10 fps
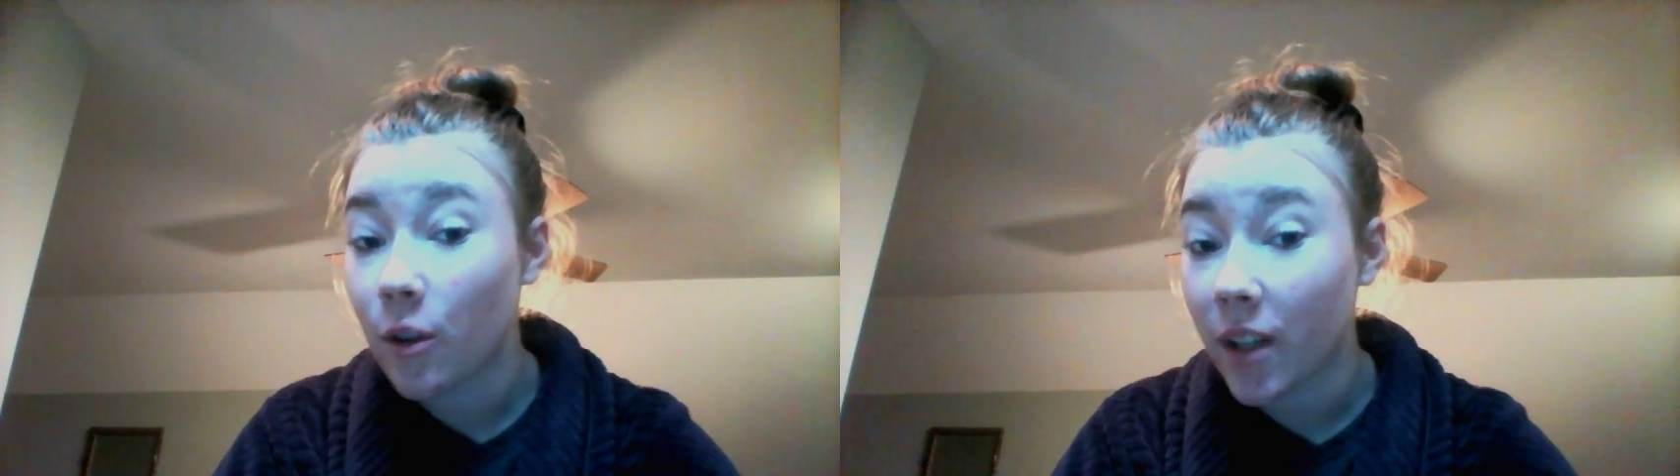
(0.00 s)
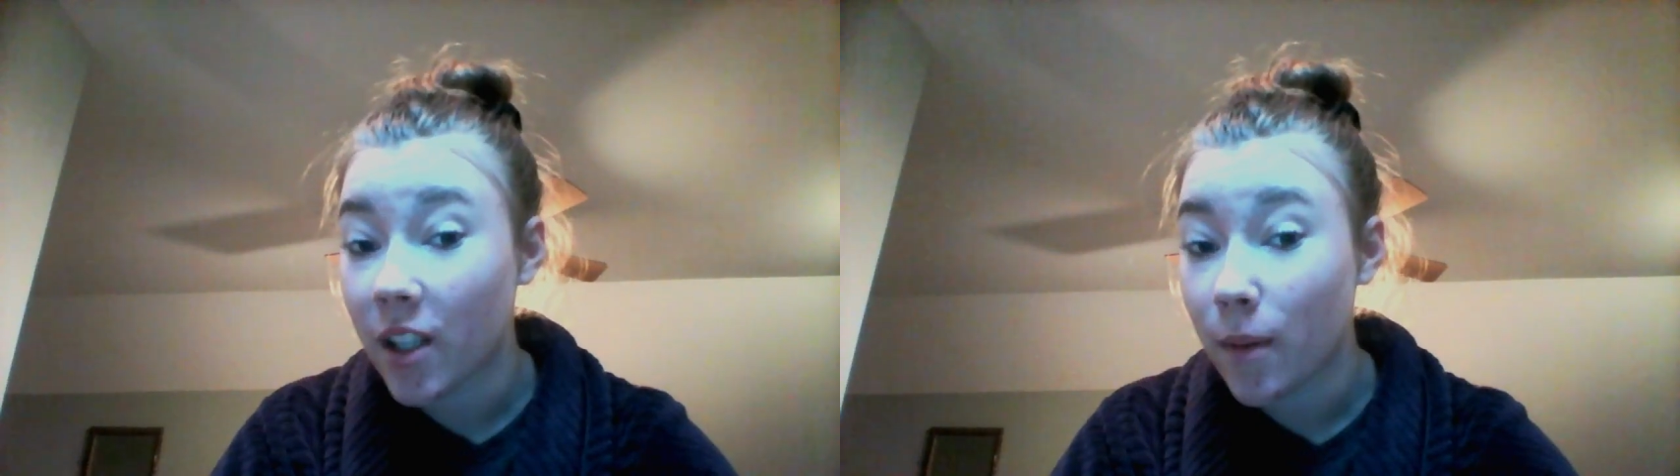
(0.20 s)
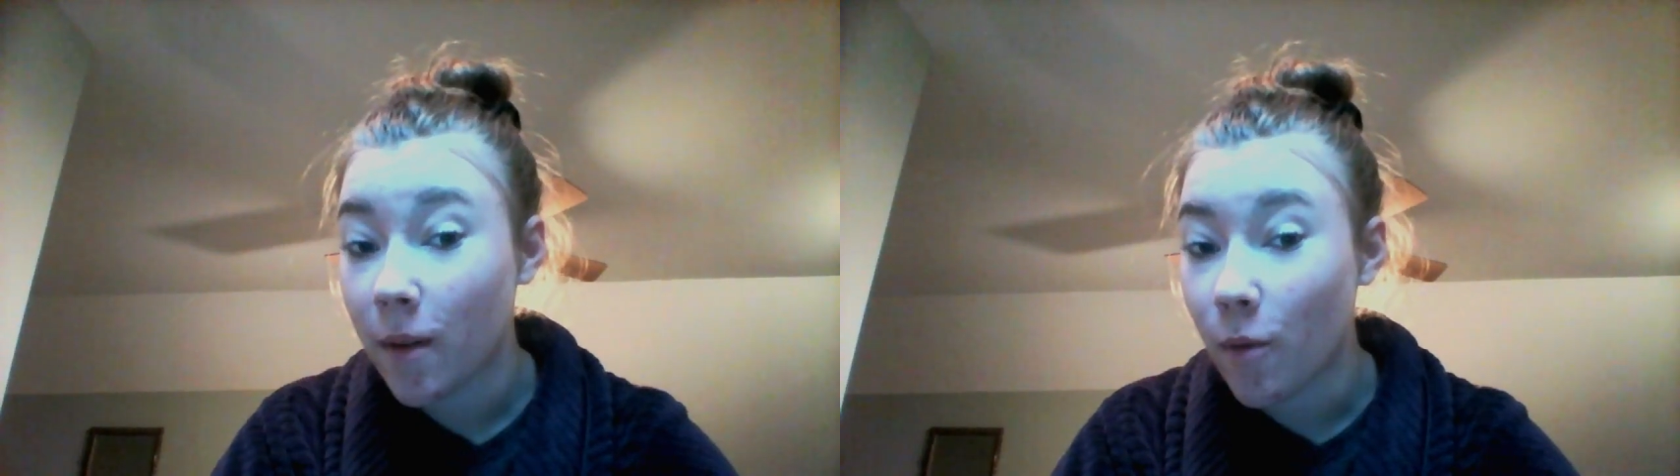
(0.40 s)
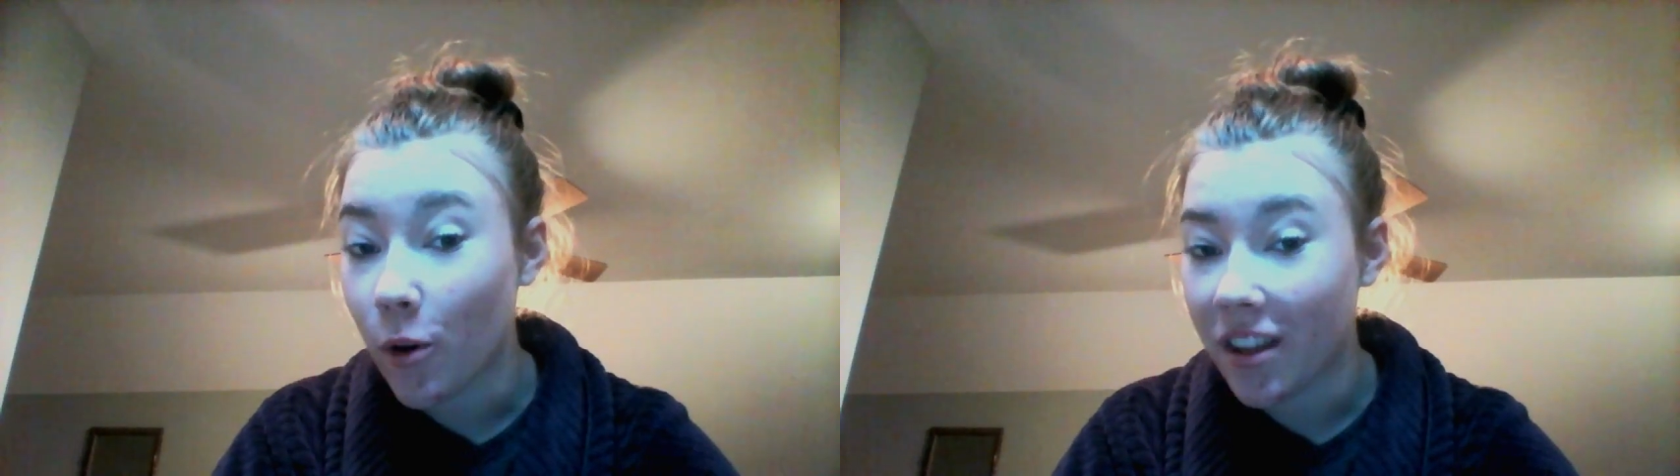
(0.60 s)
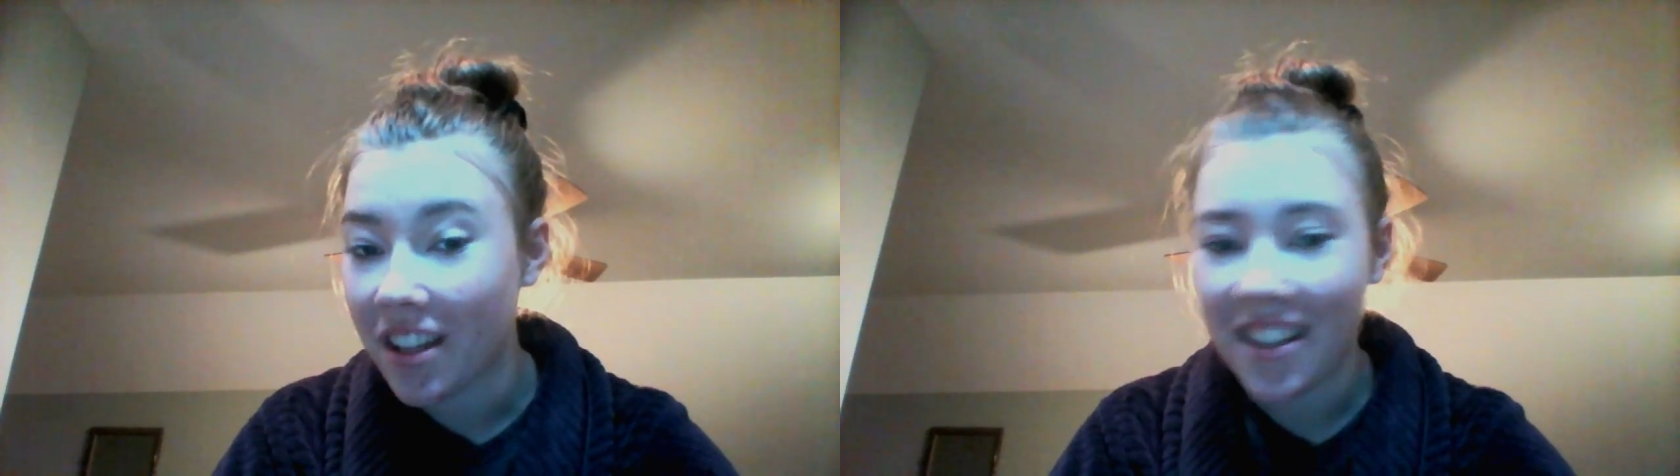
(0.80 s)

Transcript: it's been more than a